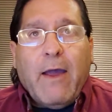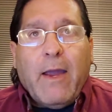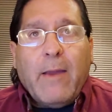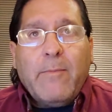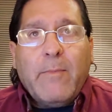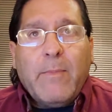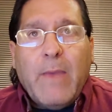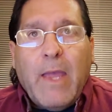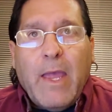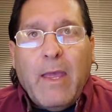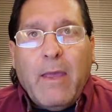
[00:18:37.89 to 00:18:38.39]

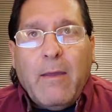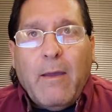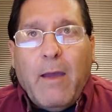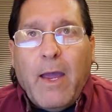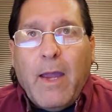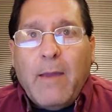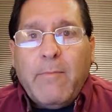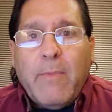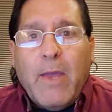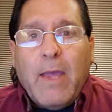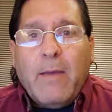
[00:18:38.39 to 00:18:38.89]
I'm
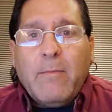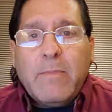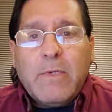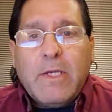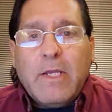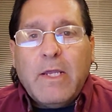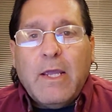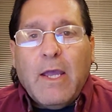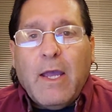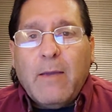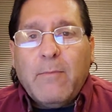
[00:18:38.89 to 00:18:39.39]

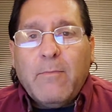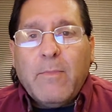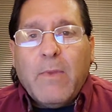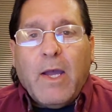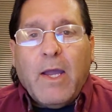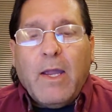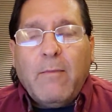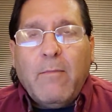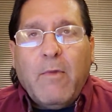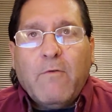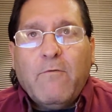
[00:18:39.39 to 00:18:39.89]
empty.
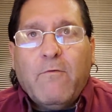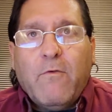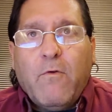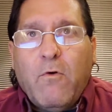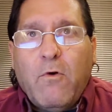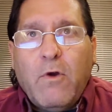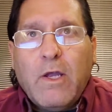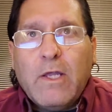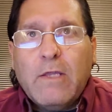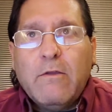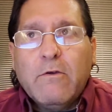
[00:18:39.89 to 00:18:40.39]
I'm a
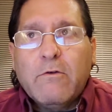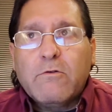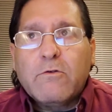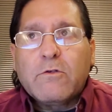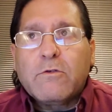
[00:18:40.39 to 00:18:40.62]
void.